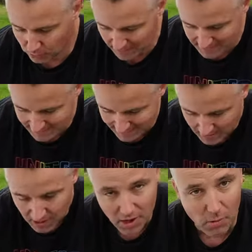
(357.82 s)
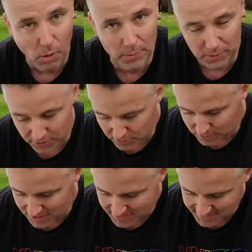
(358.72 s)
awning skin. What we want to do
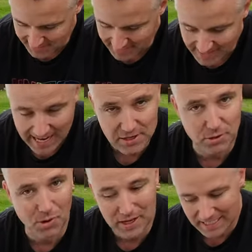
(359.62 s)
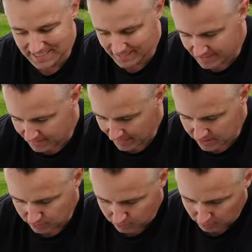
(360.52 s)
is just centre the actual awning skin to the
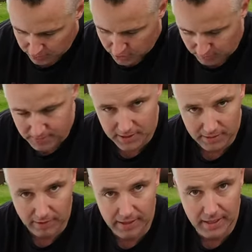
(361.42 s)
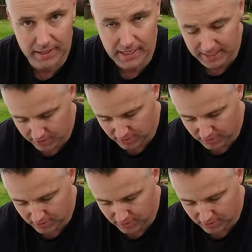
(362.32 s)
actual roller tube. So get out your